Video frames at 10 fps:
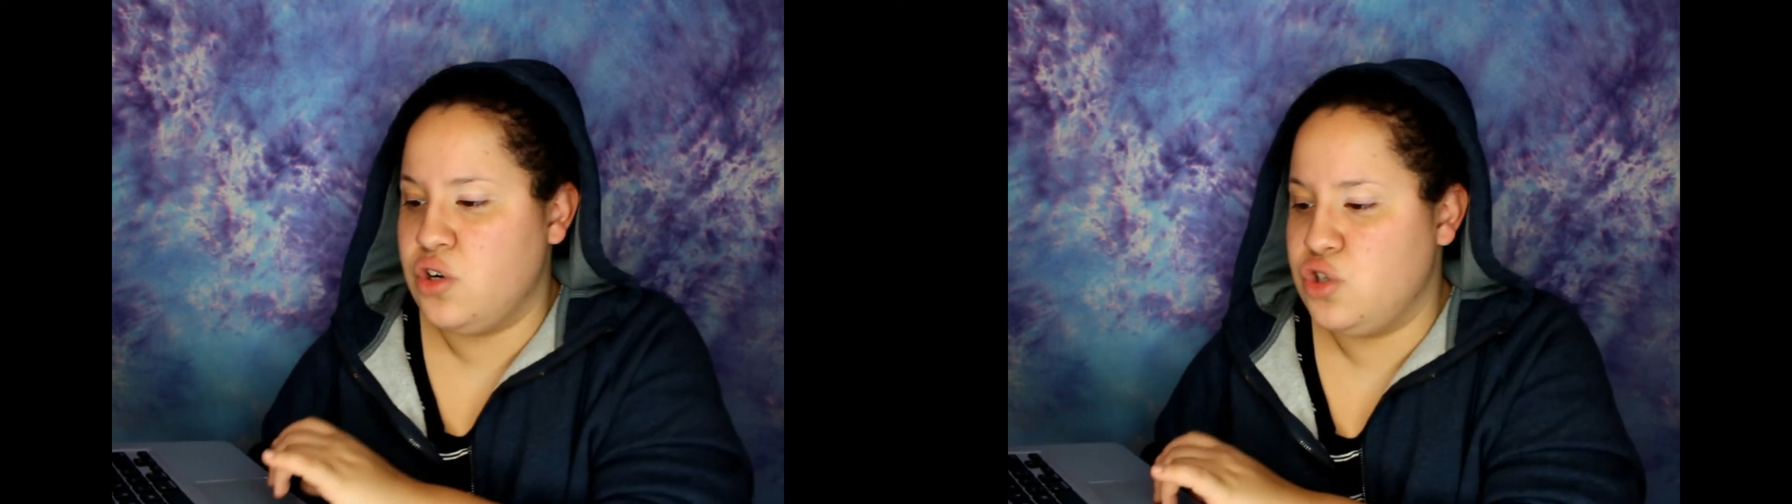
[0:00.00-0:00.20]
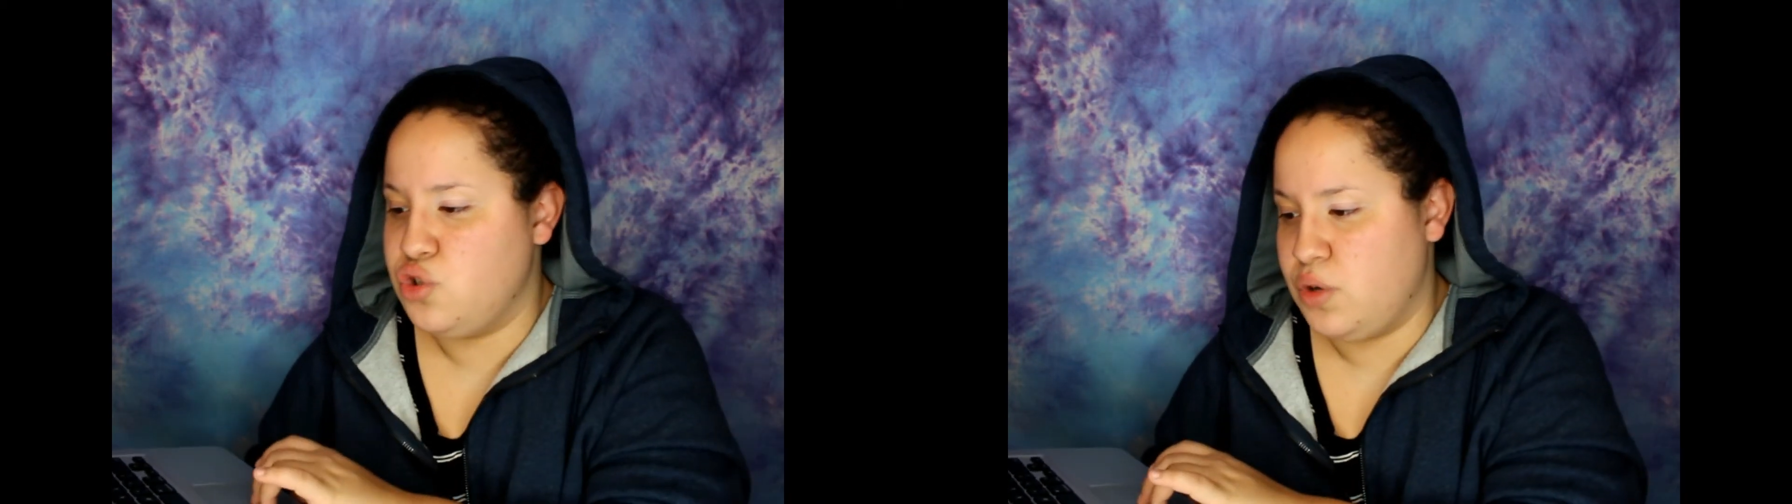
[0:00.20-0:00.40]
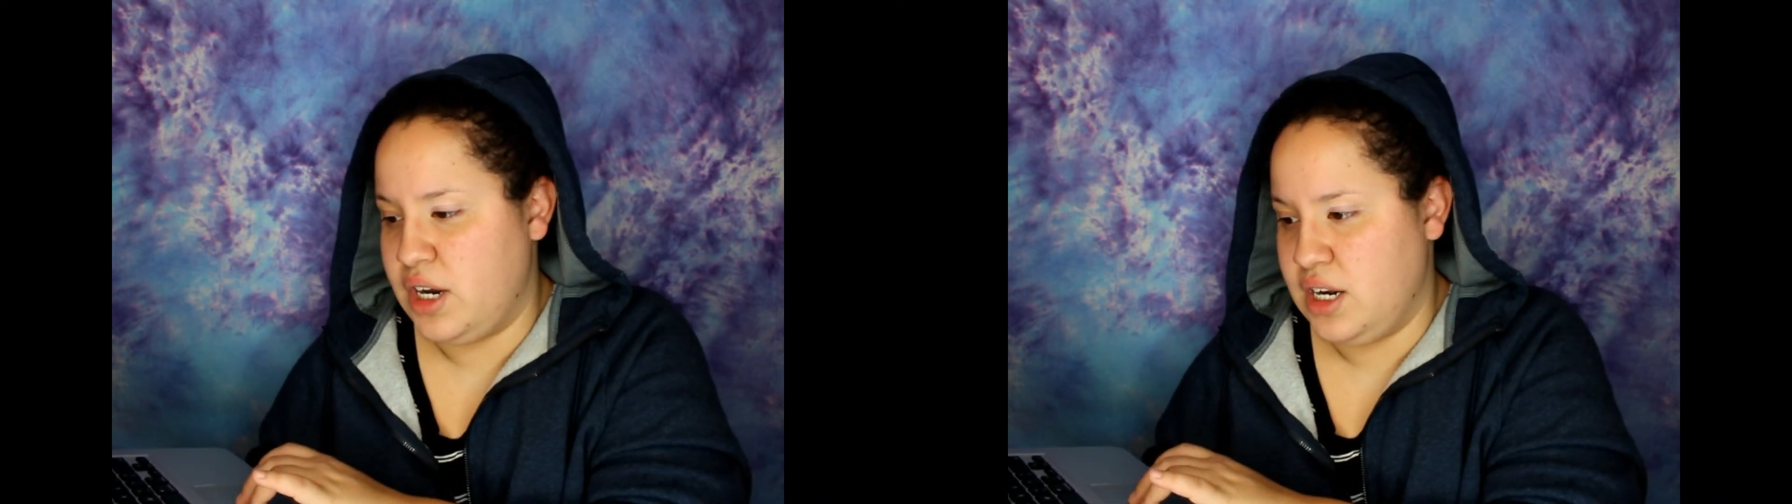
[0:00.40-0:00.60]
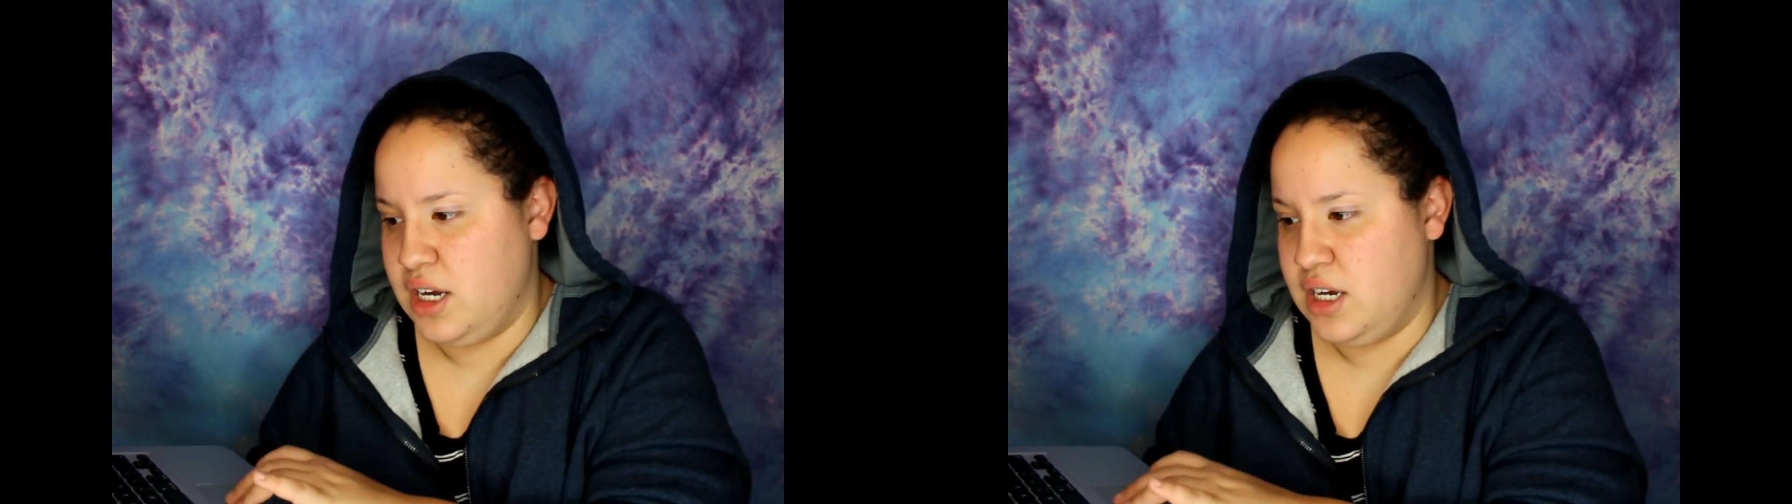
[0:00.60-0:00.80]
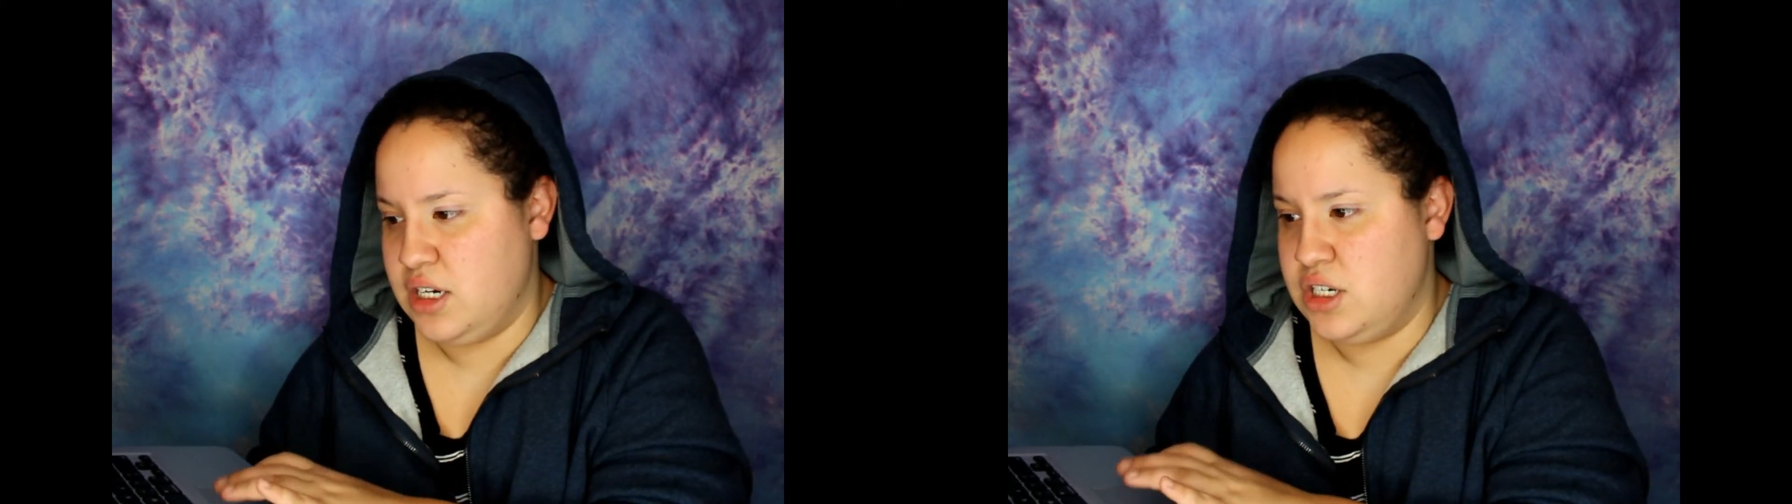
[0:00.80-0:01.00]
or
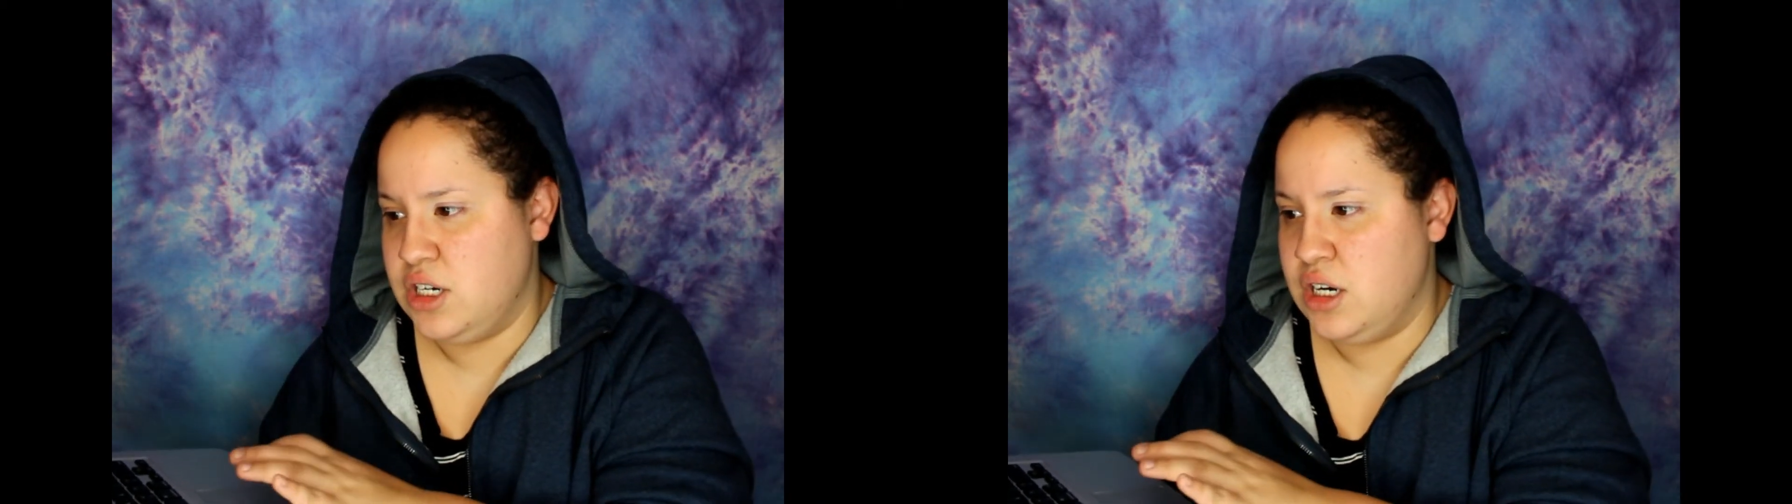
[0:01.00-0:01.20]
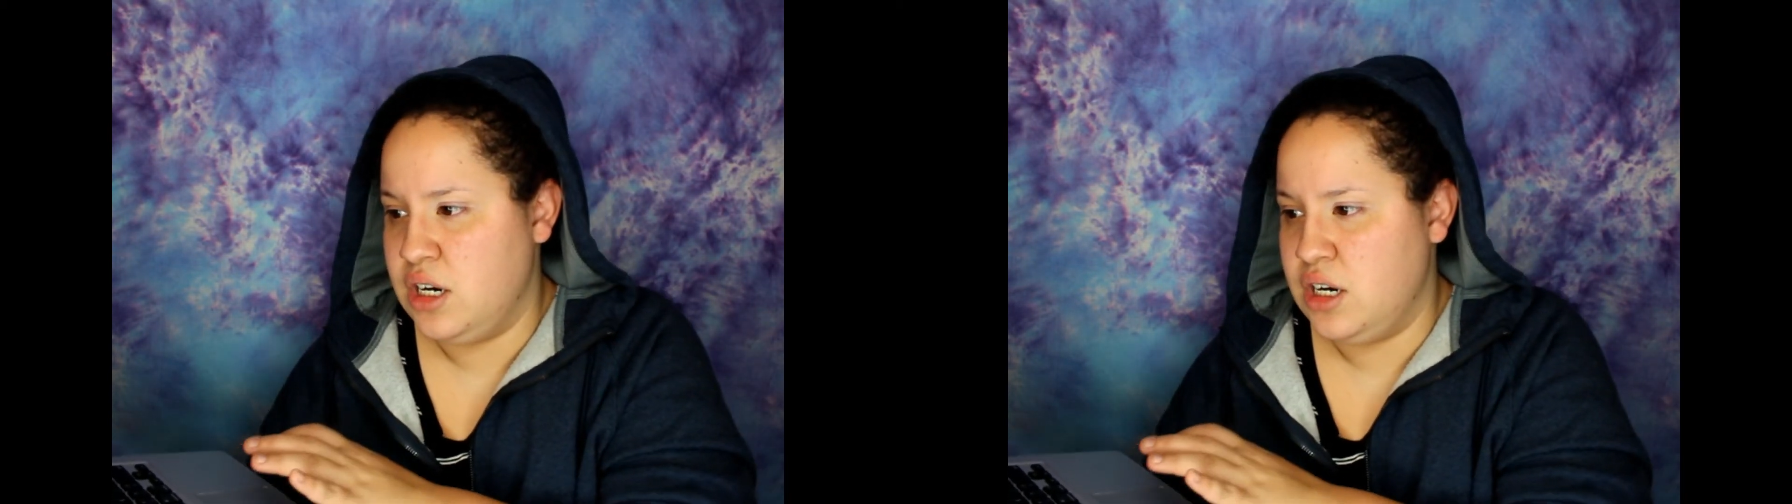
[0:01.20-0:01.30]
drainage.